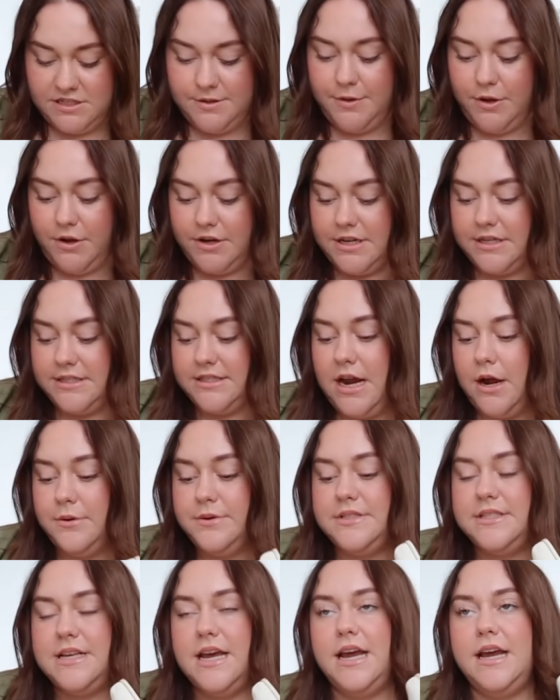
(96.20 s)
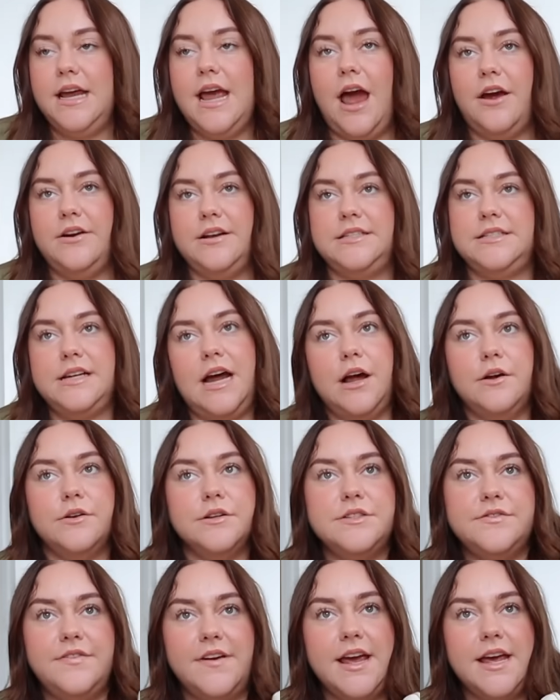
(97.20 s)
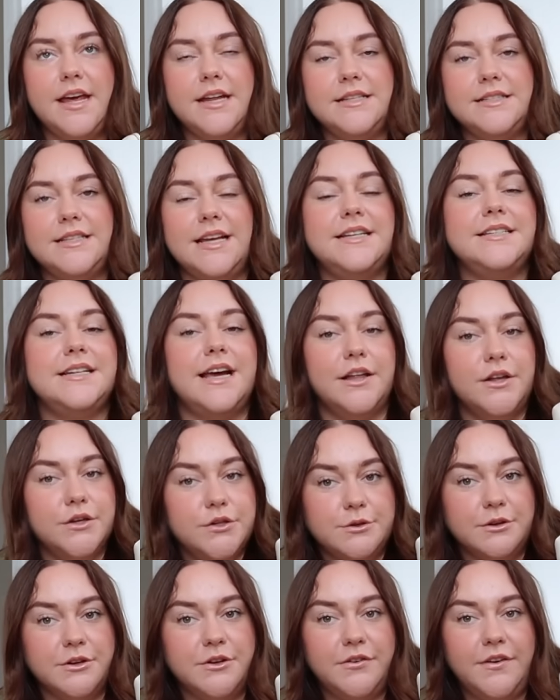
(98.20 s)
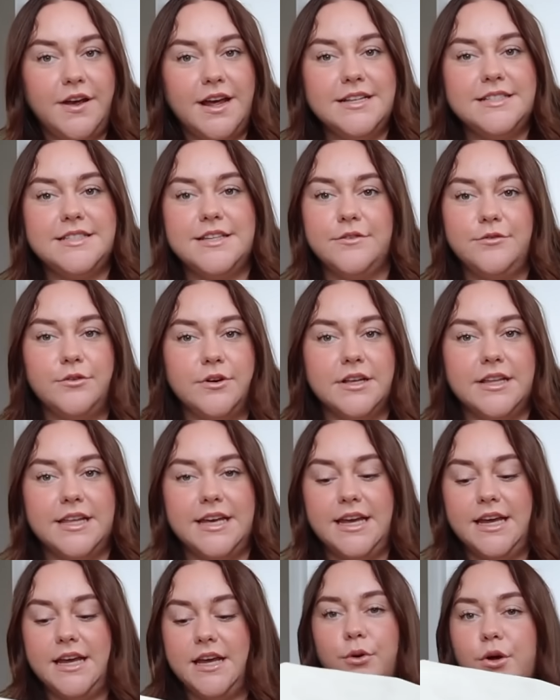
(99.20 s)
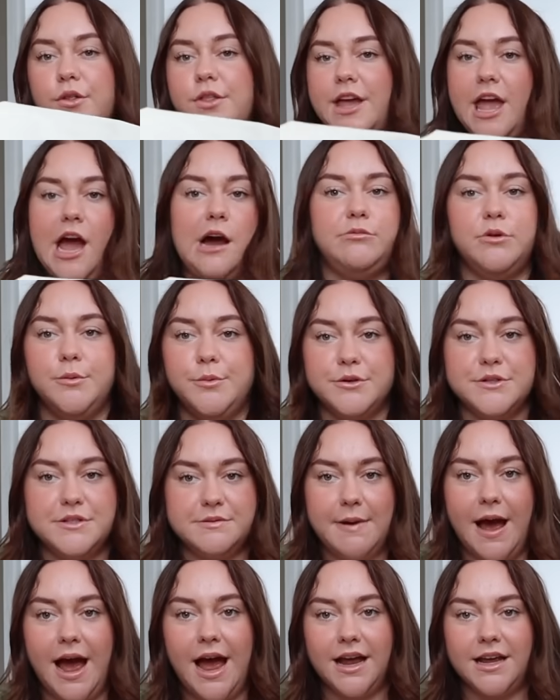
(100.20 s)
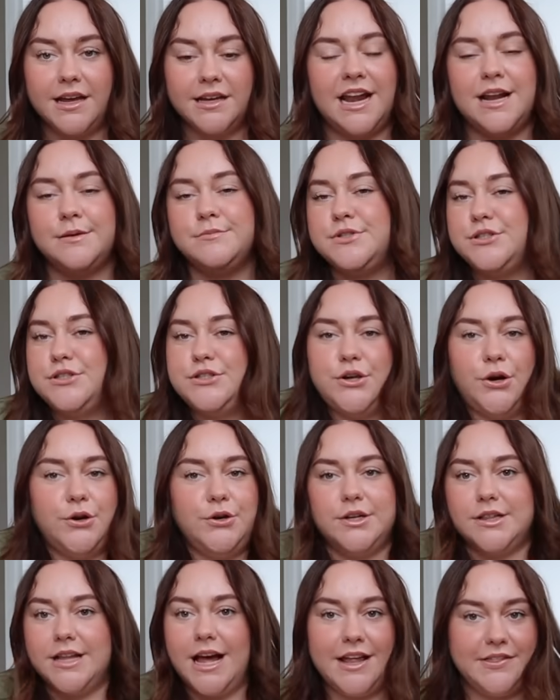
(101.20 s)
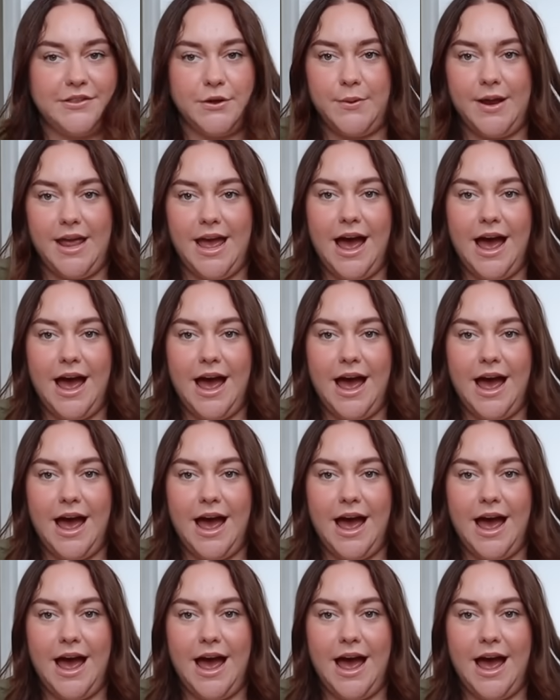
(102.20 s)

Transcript: To be honest, I would say Harry Styles fans and Taylor Swift fans have really brought the cowboy boots back, and I'm so glad that we